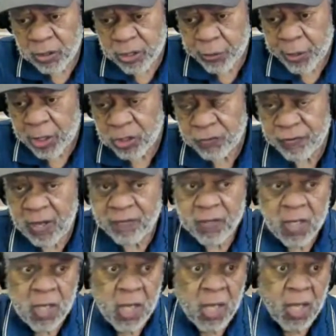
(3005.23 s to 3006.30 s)
segregation forever.
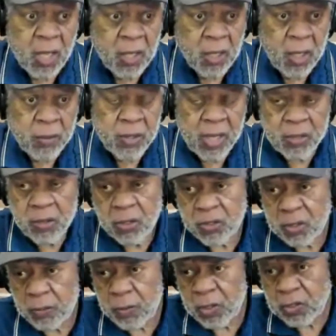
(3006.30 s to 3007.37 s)
Uh, that
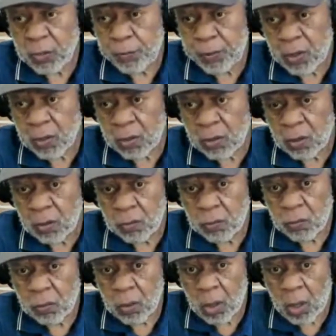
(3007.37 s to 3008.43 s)
is, it's a political
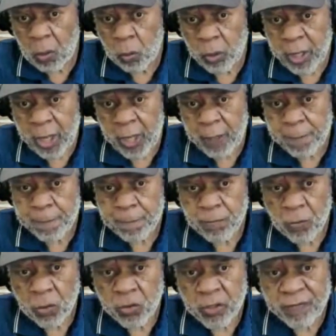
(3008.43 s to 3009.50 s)
uh, win
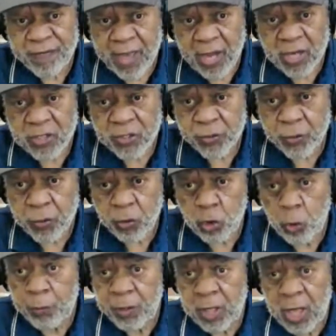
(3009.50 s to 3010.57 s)
to advantage a certain
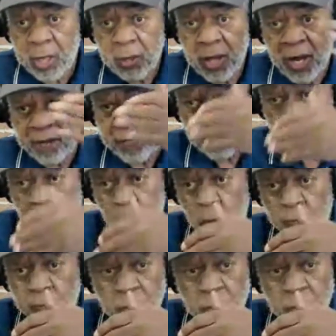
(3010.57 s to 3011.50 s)
group and then have the other group